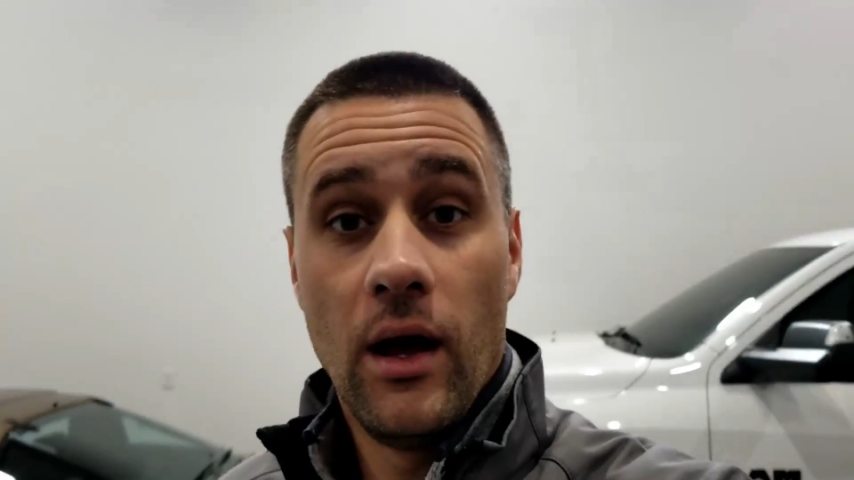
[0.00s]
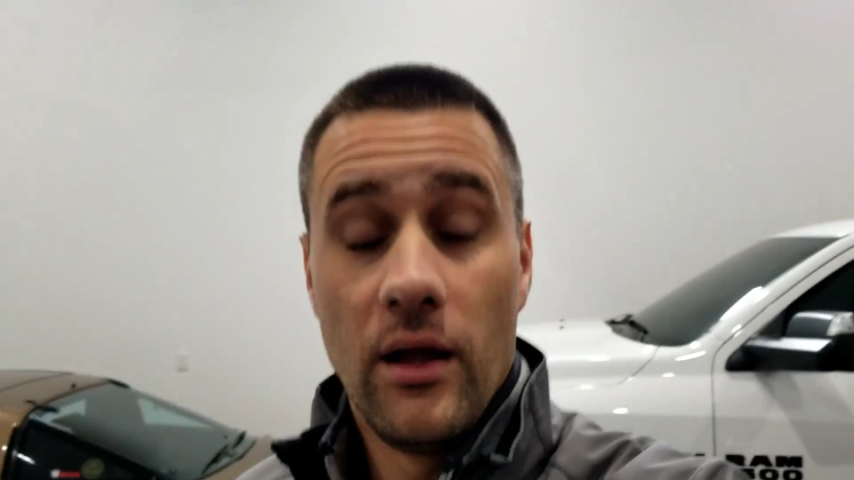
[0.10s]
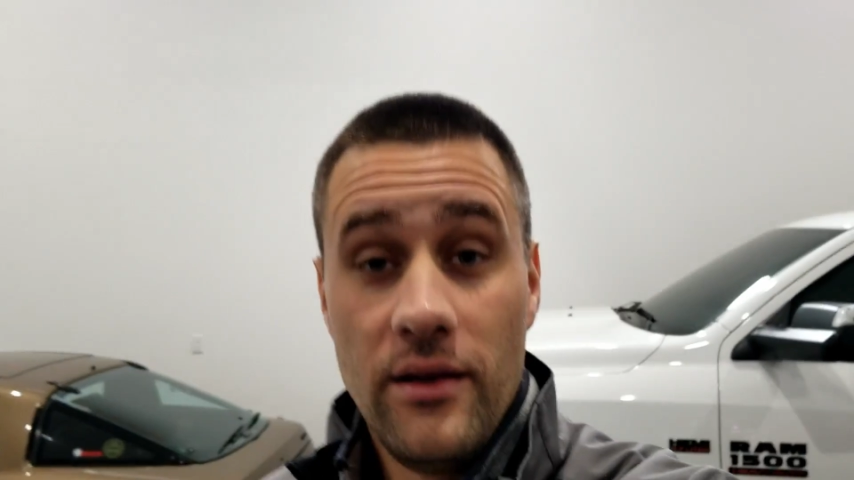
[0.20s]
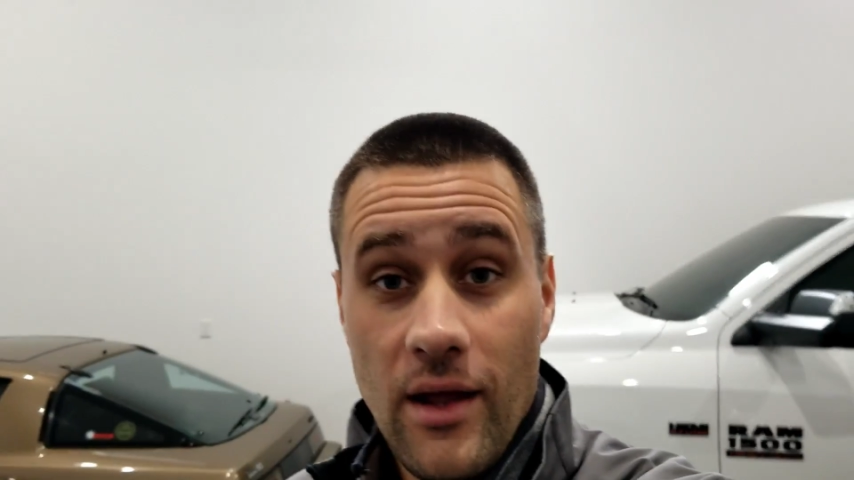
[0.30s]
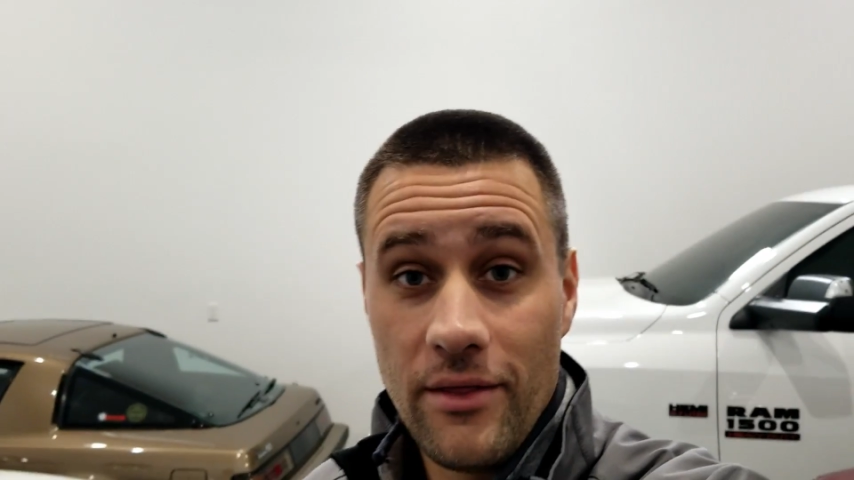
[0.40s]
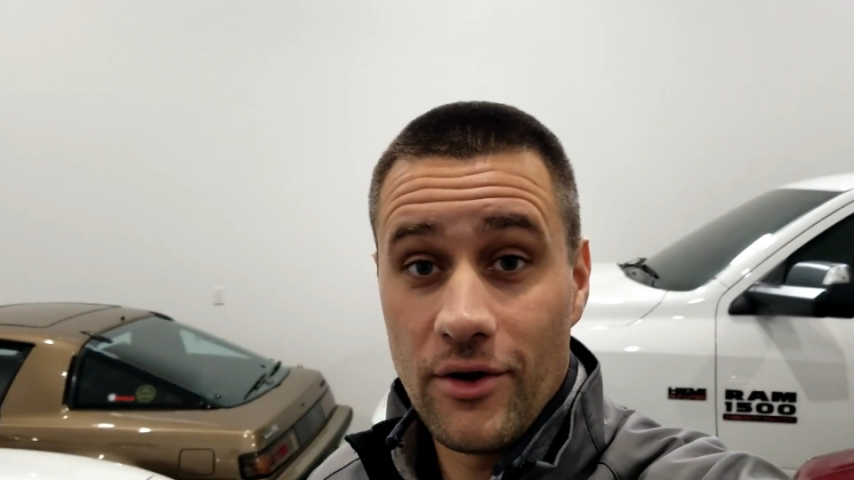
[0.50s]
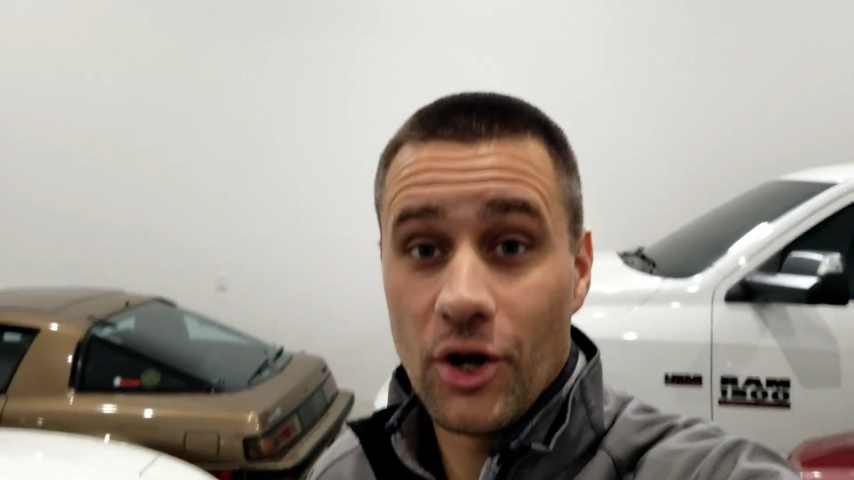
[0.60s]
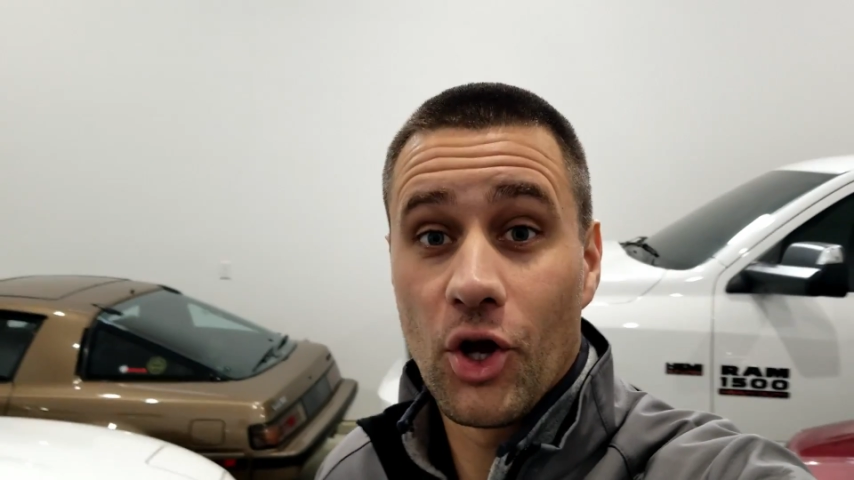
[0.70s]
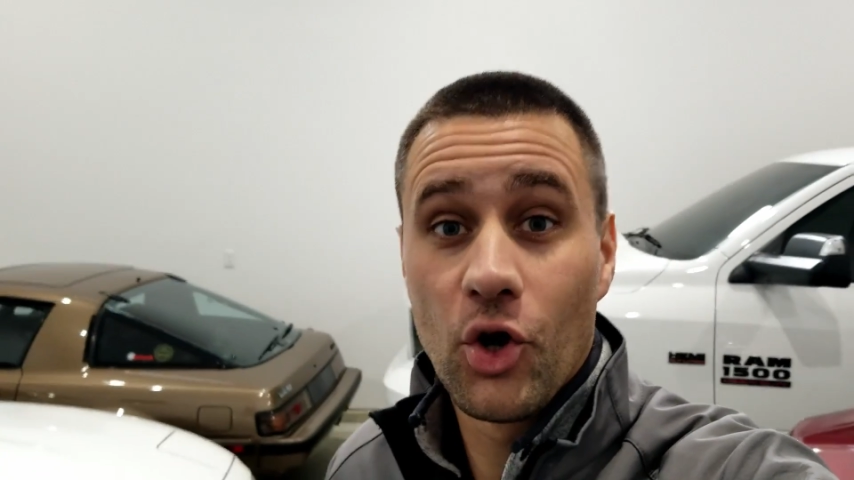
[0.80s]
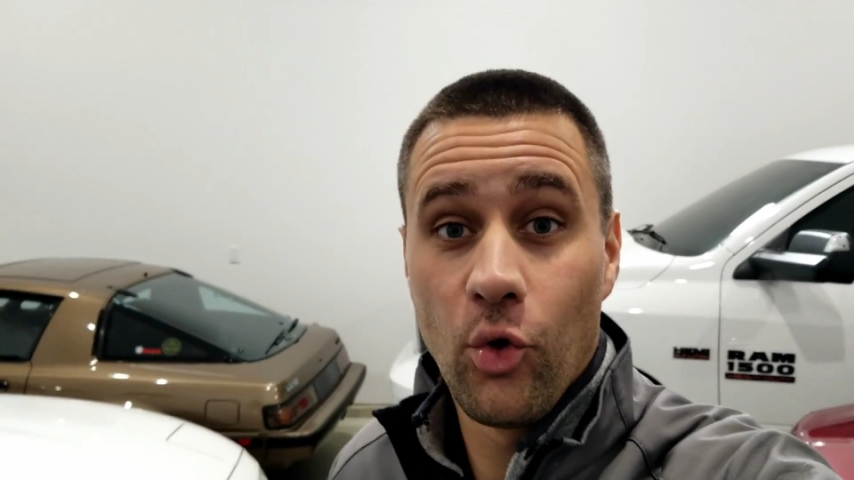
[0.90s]
Another
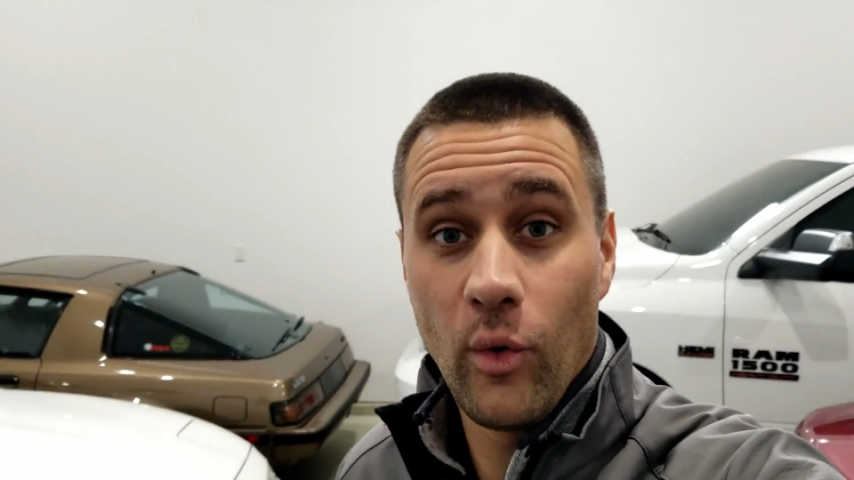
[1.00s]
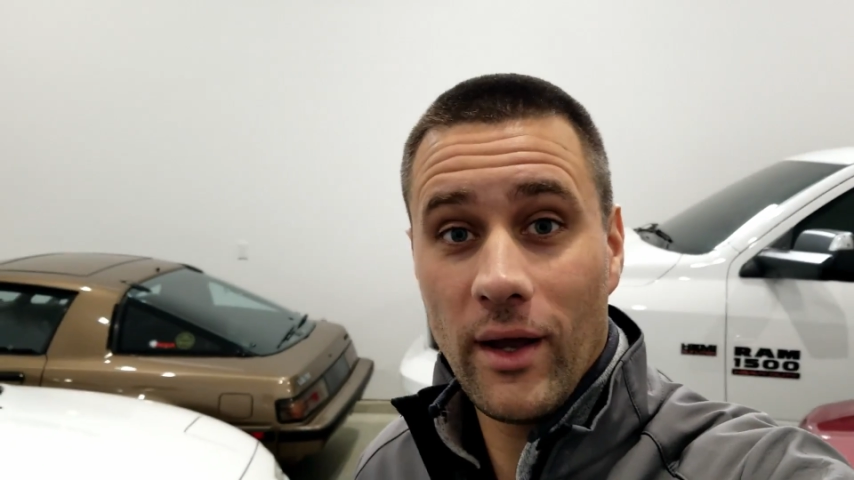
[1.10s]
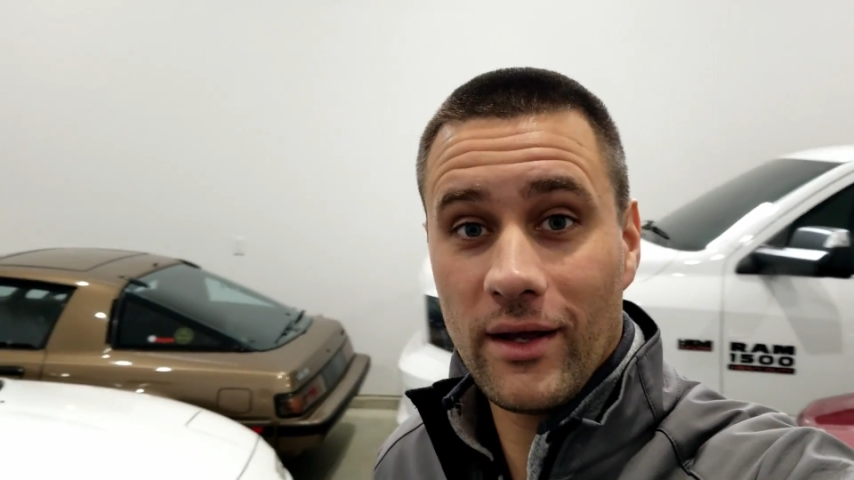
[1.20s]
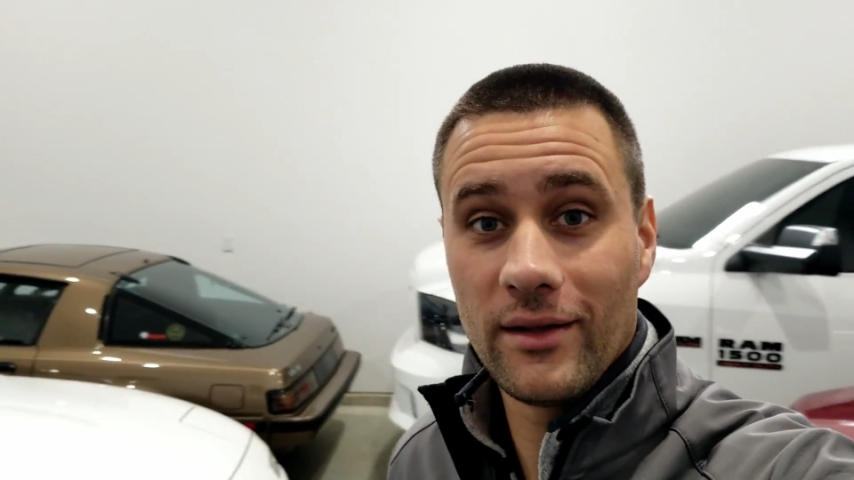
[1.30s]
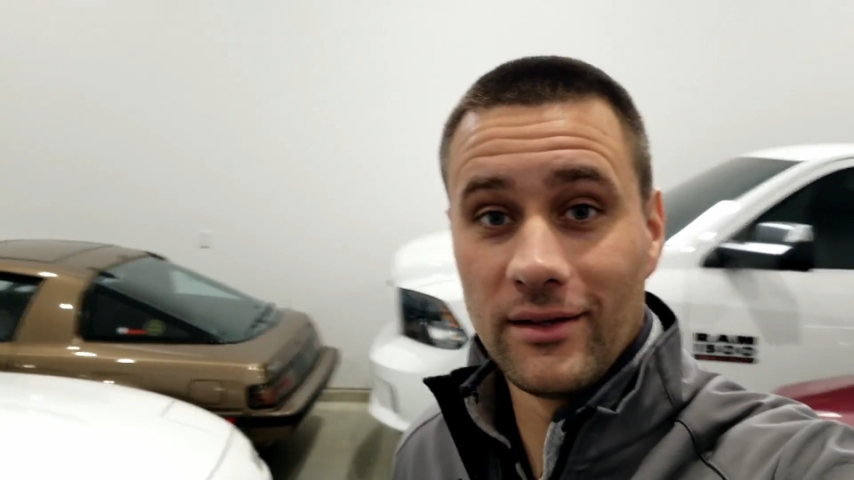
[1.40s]
quick